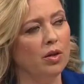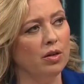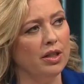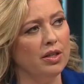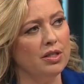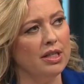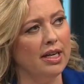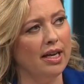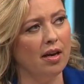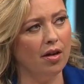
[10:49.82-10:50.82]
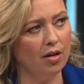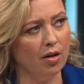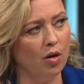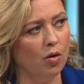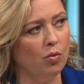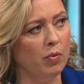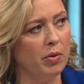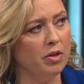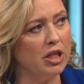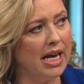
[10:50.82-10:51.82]
me earlier today on our own when we
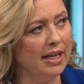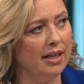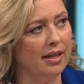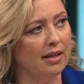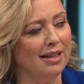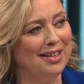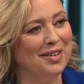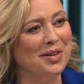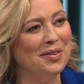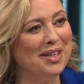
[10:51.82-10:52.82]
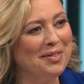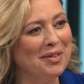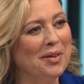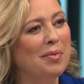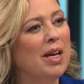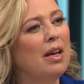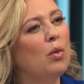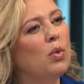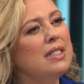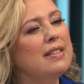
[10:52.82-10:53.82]
were chatting in our green room
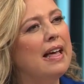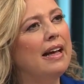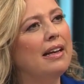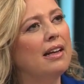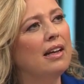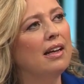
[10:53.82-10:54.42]
was that